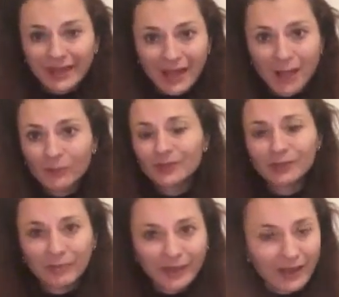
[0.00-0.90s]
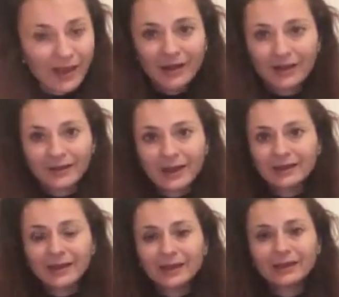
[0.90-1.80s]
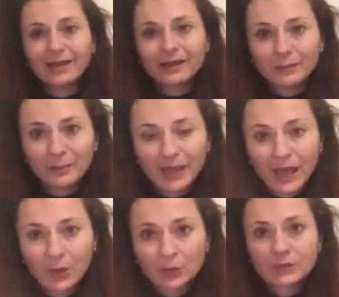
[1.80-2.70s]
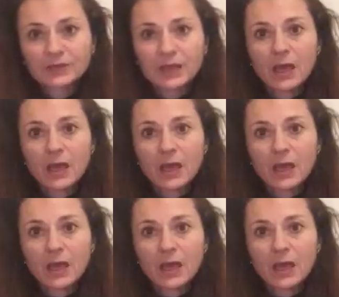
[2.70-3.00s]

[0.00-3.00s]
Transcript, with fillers: account and big car and, and, and big house.